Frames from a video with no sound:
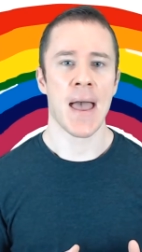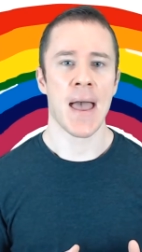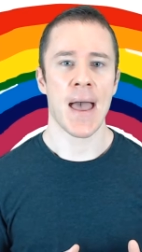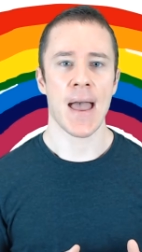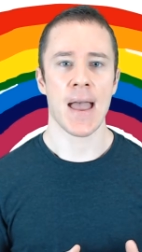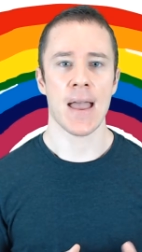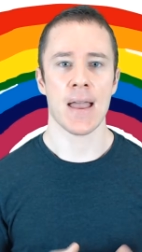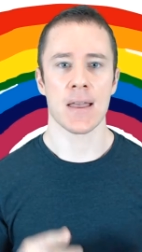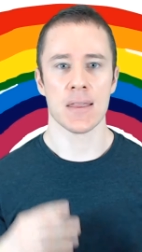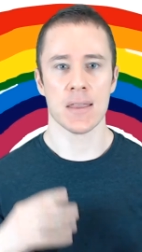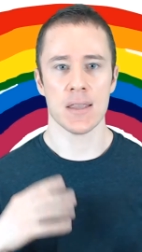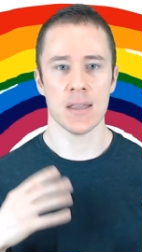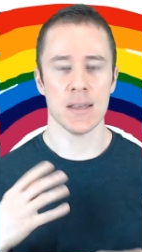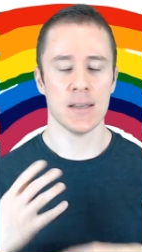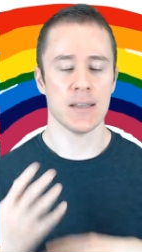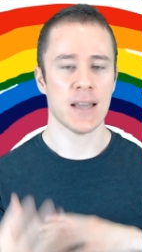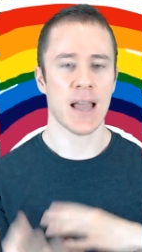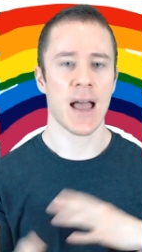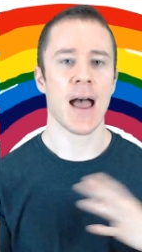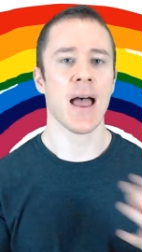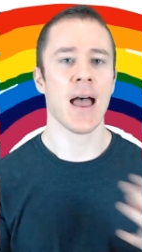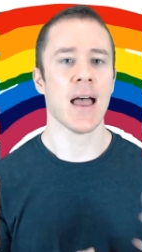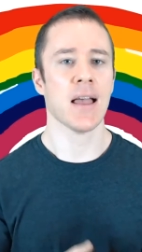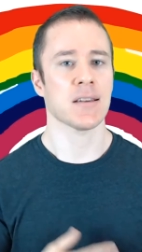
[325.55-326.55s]
And the
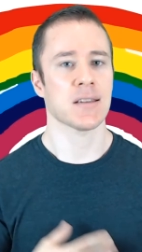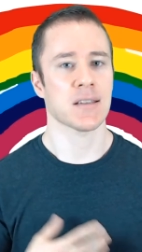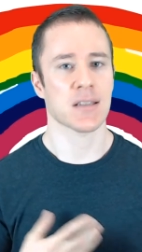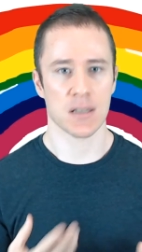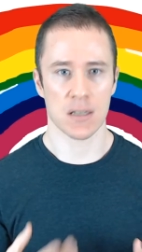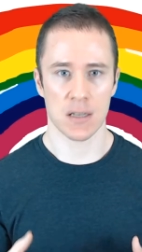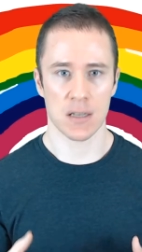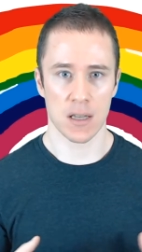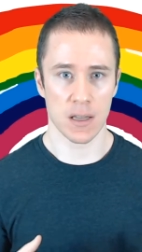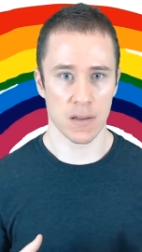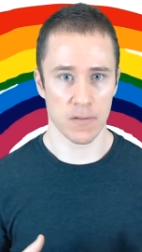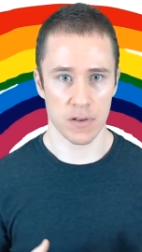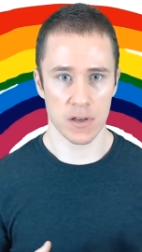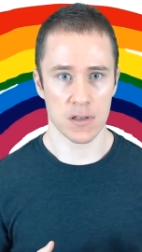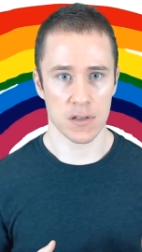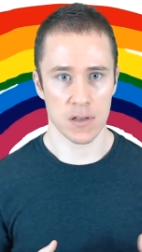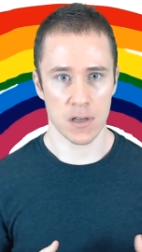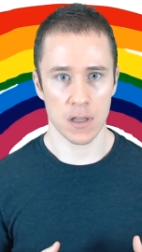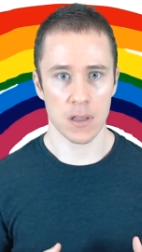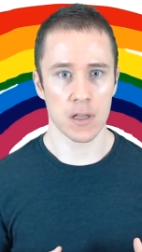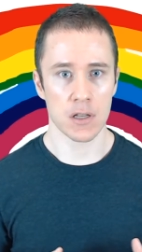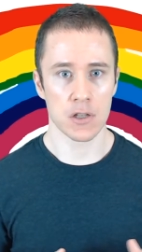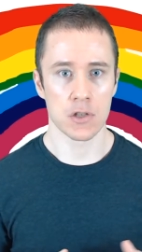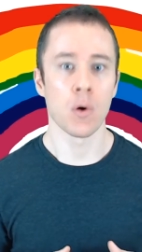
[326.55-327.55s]
tasks given to
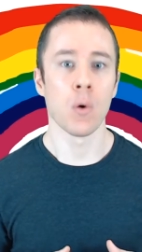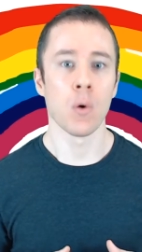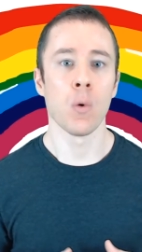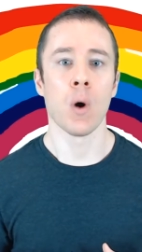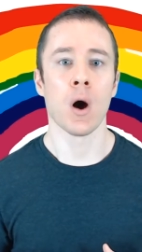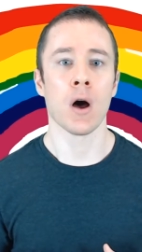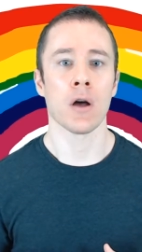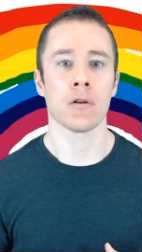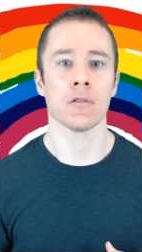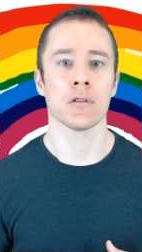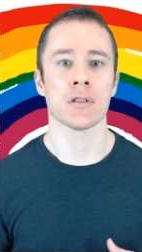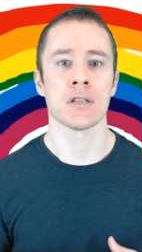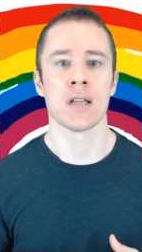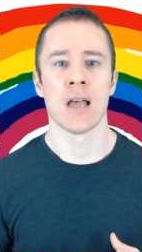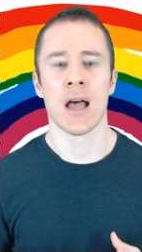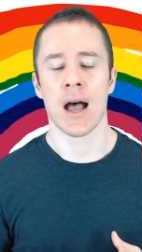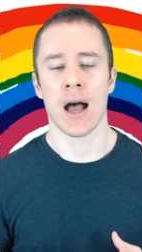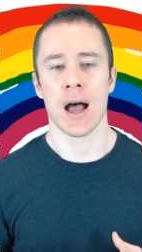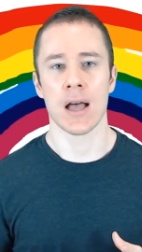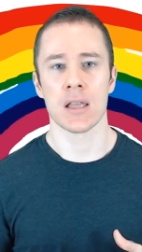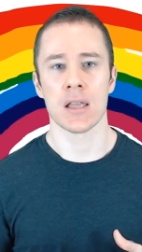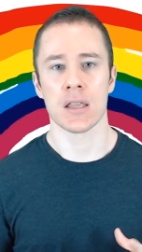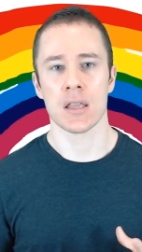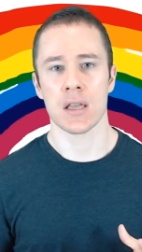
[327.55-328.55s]
these Couatls,
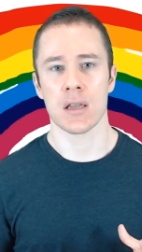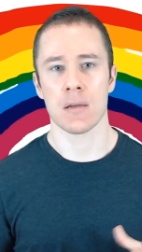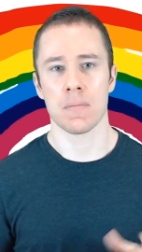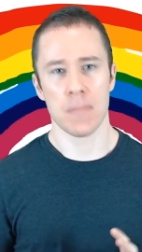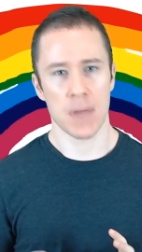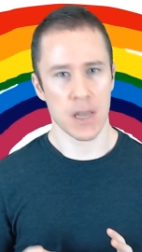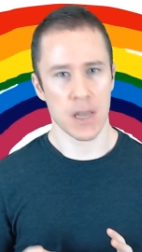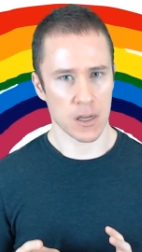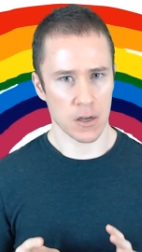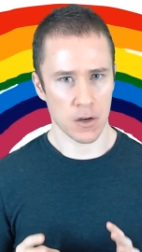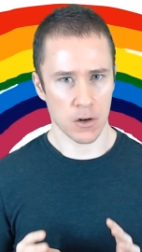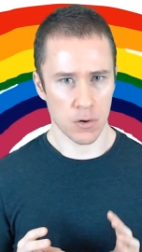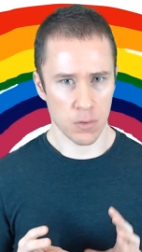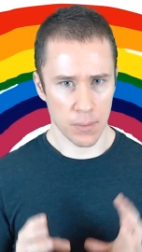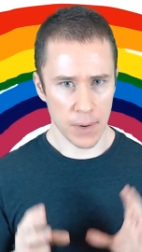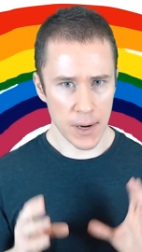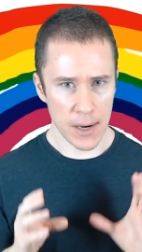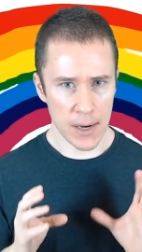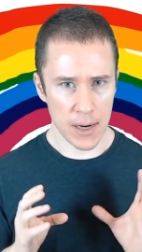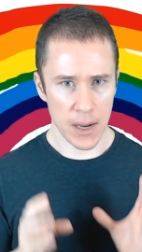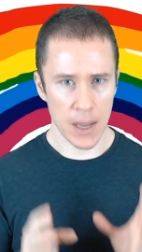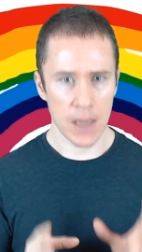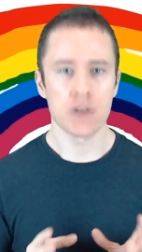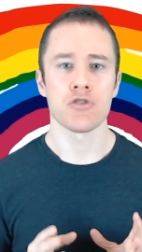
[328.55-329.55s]
I think, make a
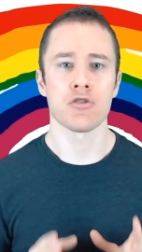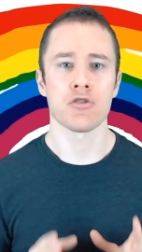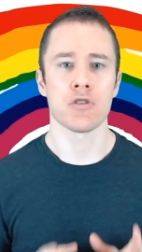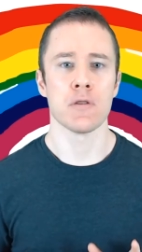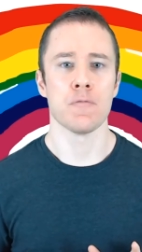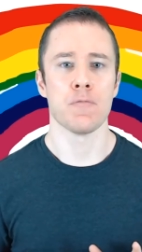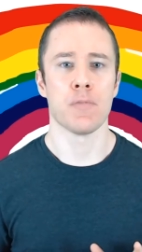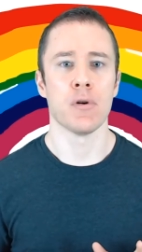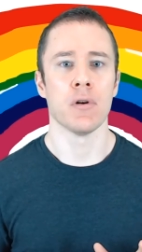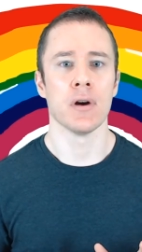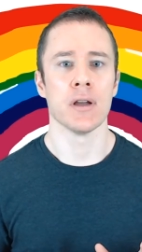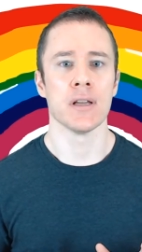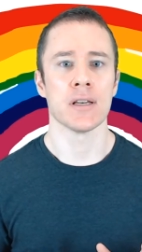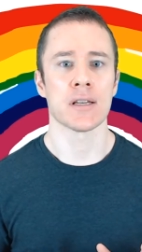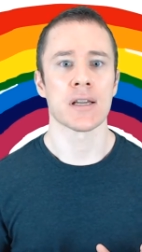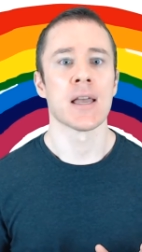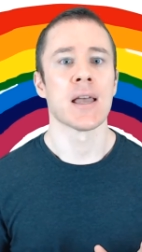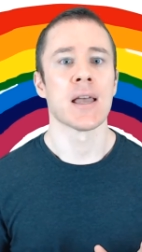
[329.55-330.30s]
great entry point